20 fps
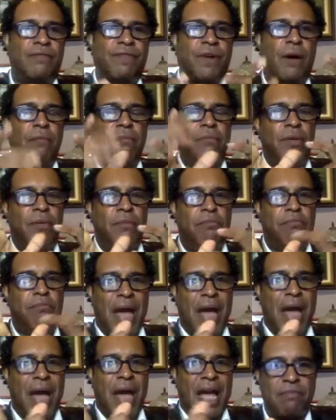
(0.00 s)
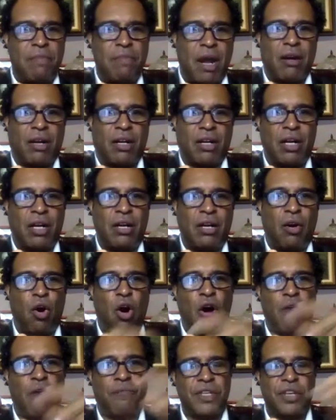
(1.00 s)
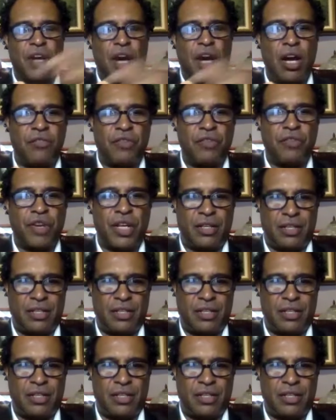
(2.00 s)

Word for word: from Bank of America off this 100.